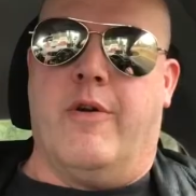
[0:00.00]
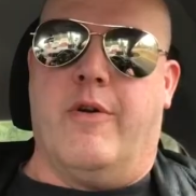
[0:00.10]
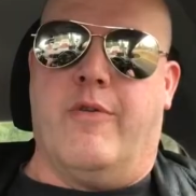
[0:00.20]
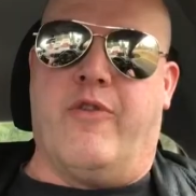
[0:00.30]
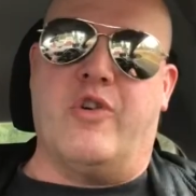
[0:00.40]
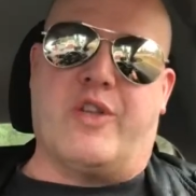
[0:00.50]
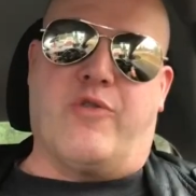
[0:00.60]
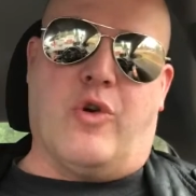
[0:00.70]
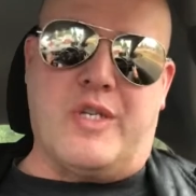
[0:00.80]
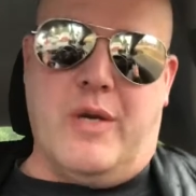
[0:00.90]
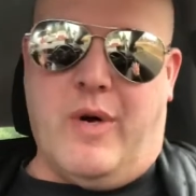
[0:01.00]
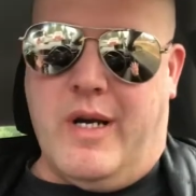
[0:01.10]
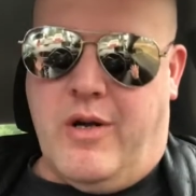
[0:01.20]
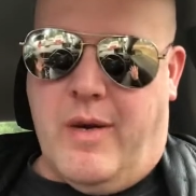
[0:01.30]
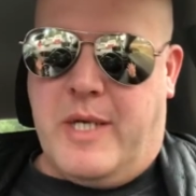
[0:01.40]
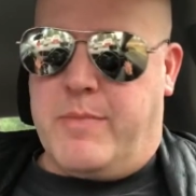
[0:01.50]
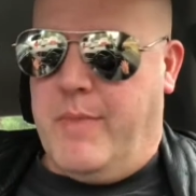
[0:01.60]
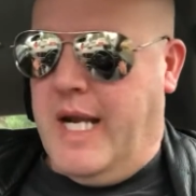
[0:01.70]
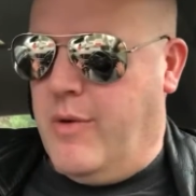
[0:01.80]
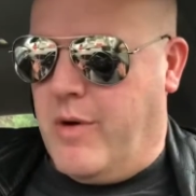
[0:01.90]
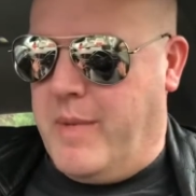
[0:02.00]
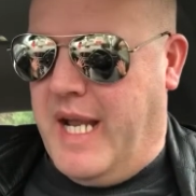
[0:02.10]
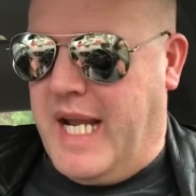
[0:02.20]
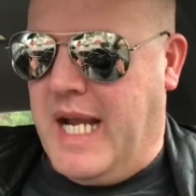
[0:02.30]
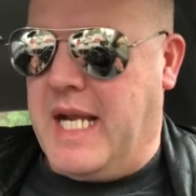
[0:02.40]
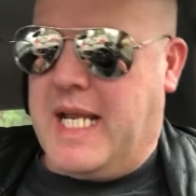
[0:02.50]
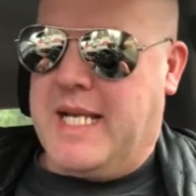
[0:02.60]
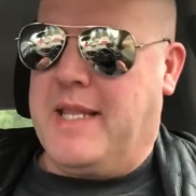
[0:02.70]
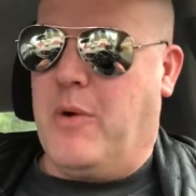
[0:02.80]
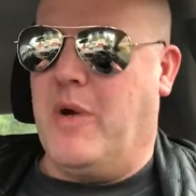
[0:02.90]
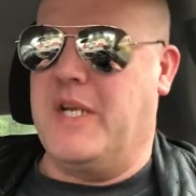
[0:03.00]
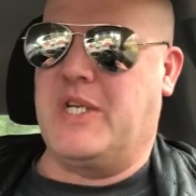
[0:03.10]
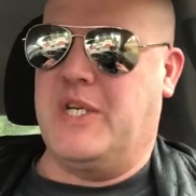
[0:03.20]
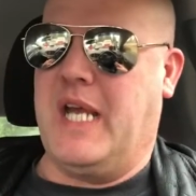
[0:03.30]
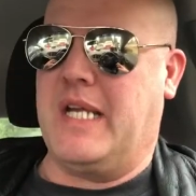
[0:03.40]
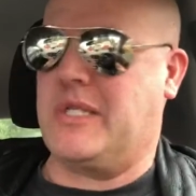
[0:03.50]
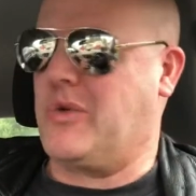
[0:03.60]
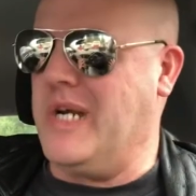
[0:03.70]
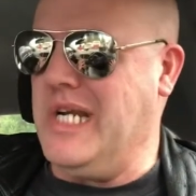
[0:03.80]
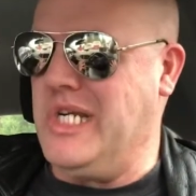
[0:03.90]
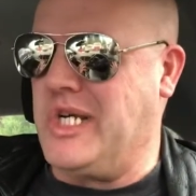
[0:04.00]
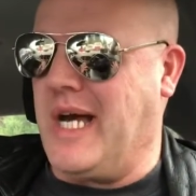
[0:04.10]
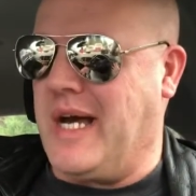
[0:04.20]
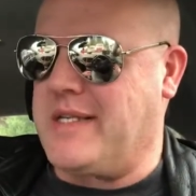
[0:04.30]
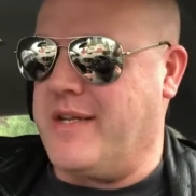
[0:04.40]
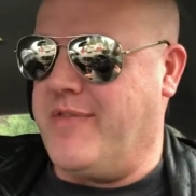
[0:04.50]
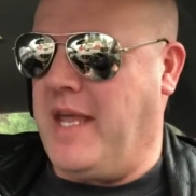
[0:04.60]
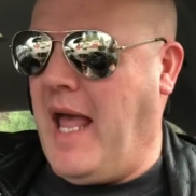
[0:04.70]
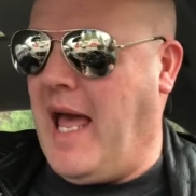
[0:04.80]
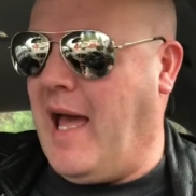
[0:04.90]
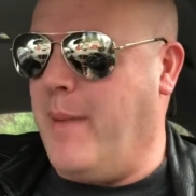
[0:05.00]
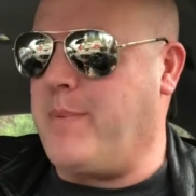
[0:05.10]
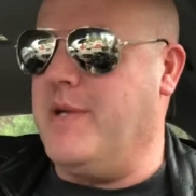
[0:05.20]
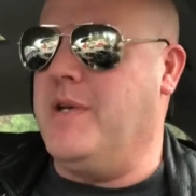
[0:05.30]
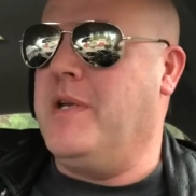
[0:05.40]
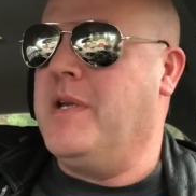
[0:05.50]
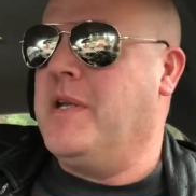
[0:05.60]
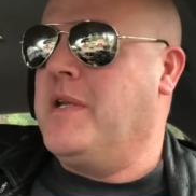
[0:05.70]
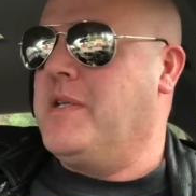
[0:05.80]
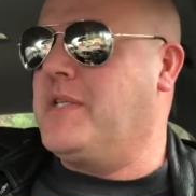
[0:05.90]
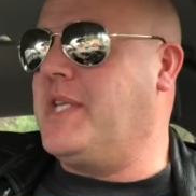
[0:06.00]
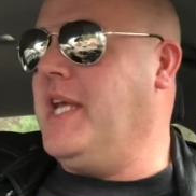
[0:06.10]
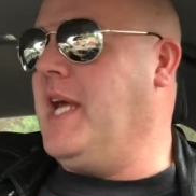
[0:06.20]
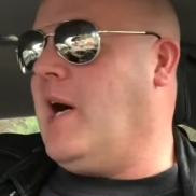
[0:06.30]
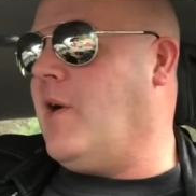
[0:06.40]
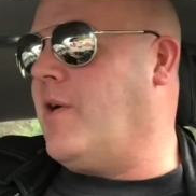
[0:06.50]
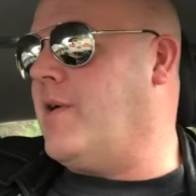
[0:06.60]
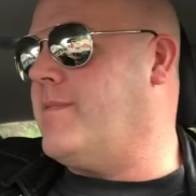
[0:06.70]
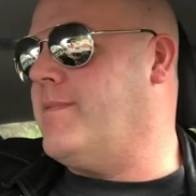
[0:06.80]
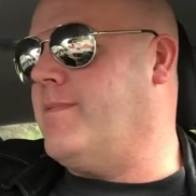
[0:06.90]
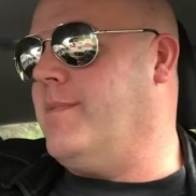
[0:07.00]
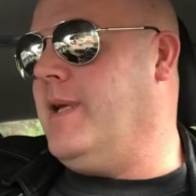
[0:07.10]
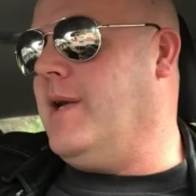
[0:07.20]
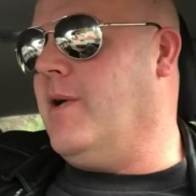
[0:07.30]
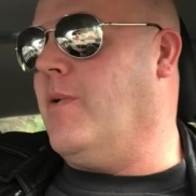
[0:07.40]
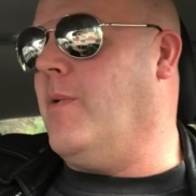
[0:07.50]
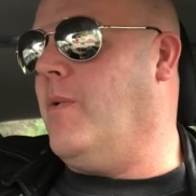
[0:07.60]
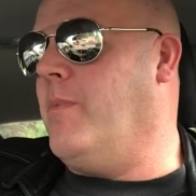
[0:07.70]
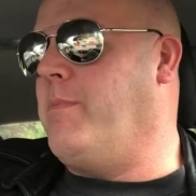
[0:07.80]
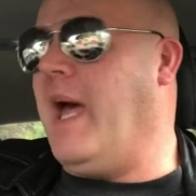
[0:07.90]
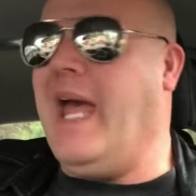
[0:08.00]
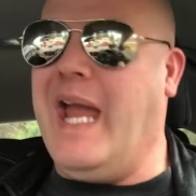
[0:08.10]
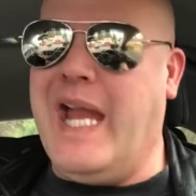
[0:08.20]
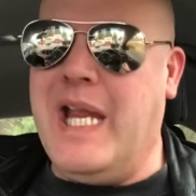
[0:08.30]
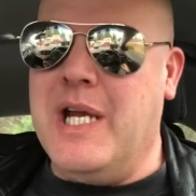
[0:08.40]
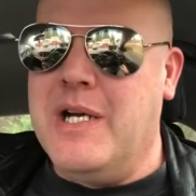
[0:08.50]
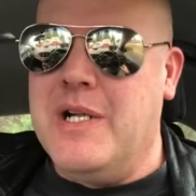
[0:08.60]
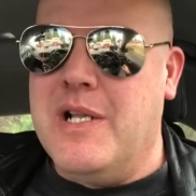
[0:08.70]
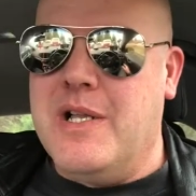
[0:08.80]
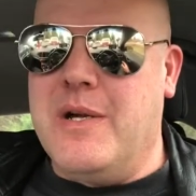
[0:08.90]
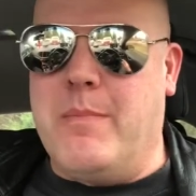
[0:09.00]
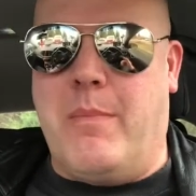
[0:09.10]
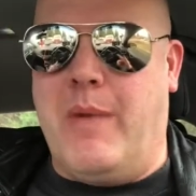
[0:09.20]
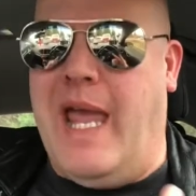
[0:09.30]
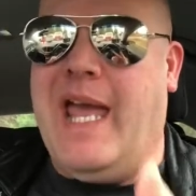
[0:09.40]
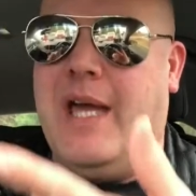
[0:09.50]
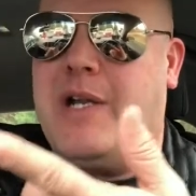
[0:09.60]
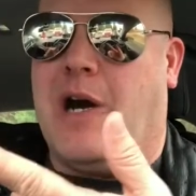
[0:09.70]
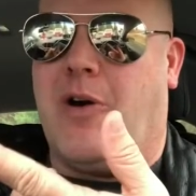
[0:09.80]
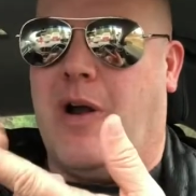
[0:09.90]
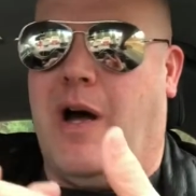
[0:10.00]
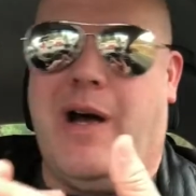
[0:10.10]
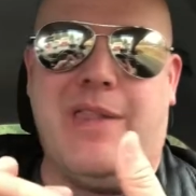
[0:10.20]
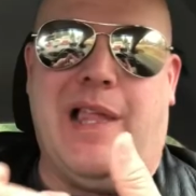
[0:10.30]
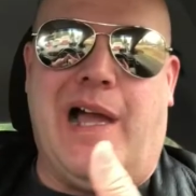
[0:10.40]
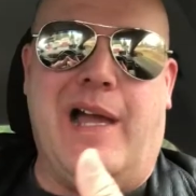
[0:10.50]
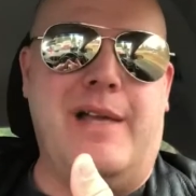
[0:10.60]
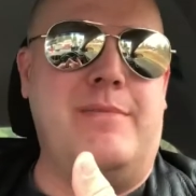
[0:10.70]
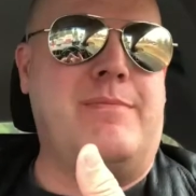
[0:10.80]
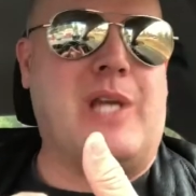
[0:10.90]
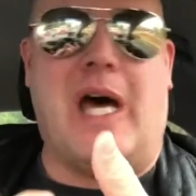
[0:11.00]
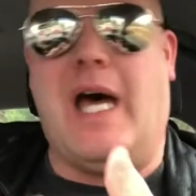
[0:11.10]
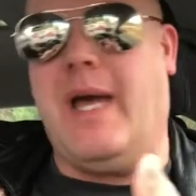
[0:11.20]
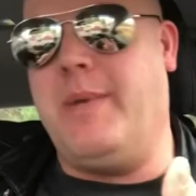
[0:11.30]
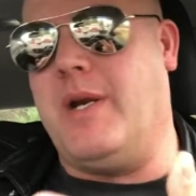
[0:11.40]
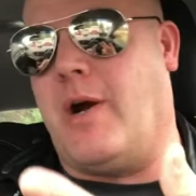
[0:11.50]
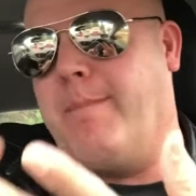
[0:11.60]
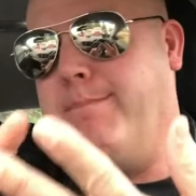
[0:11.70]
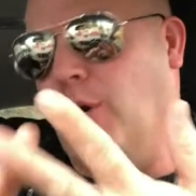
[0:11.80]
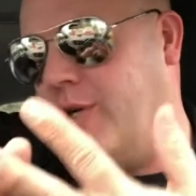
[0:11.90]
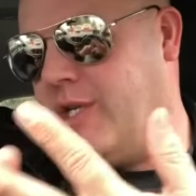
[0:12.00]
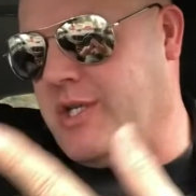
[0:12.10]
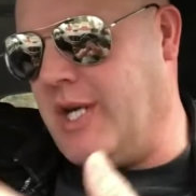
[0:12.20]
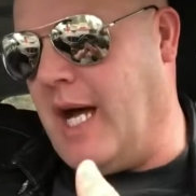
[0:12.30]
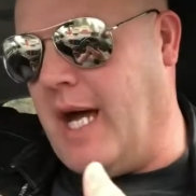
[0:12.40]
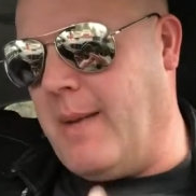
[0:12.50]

First, of course, they want to know how much money we're making, and they want us to take screenshots of the app and see our, pay and our online time and our booked time.